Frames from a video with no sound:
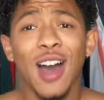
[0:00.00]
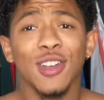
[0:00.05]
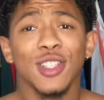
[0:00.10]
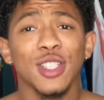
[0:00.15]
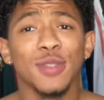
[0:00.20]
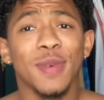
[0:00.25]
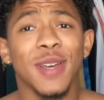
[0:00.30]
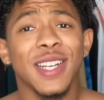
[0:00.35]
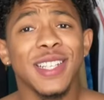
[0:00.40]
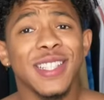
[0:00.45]
was
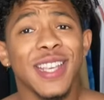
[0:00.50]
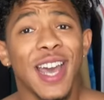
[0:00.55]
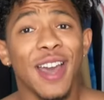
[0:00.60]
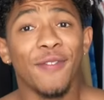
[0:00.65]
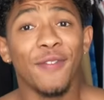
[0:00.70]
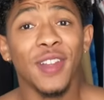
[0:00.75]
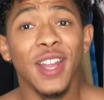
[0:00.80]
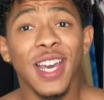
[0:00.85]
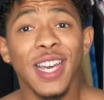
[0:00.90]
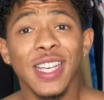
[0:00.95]
just about to say, I
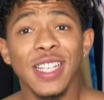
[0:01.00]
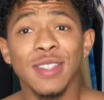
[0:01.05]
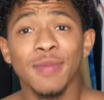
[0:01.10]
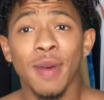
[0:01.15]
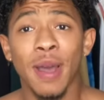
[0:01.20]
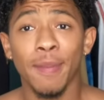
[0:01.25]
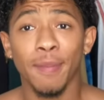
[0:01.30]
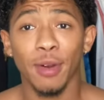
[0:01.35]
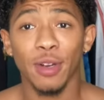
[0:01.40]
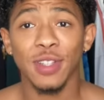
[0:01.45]
feel like it's
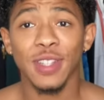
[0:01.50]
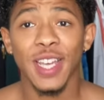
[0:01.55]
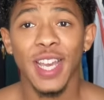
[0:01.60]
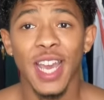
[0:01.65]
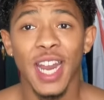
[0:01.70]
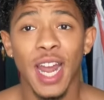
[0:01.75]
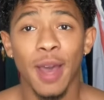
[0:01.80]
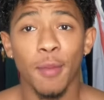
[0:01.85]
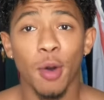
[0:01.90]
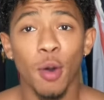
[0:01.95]
my birthday
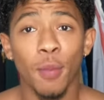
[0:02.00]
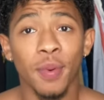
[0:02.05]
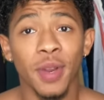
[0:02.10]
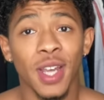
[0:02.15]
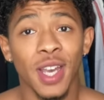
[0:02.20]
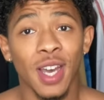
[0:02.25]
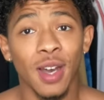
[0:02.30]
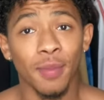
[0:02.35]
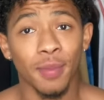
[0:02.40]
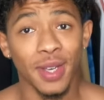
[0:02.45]
and I'm
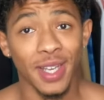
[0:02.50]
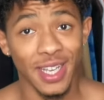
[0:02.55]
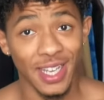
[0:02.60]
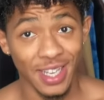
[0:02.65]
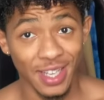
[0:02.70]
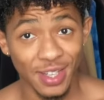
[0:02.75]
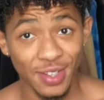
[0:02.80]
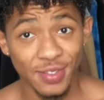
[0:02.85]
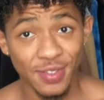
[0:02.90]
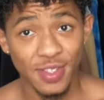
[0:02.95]
opening up
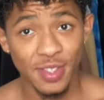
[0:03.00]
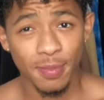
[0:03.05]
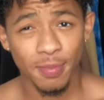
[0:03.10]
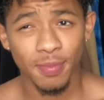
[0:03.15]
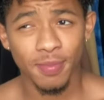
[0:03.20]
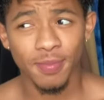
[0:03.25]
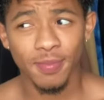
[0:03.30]
gifts.